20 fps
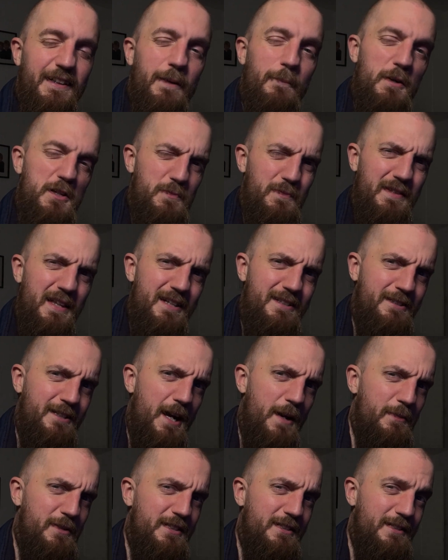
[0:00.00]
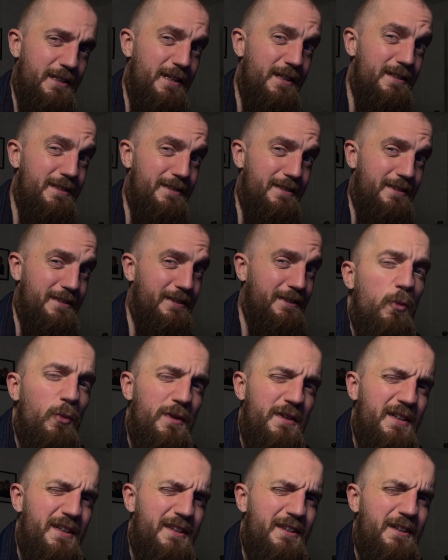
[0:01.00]
Must be that time of year. We
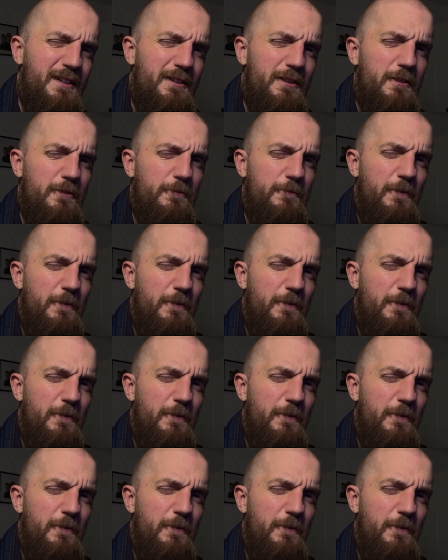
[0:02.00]
did the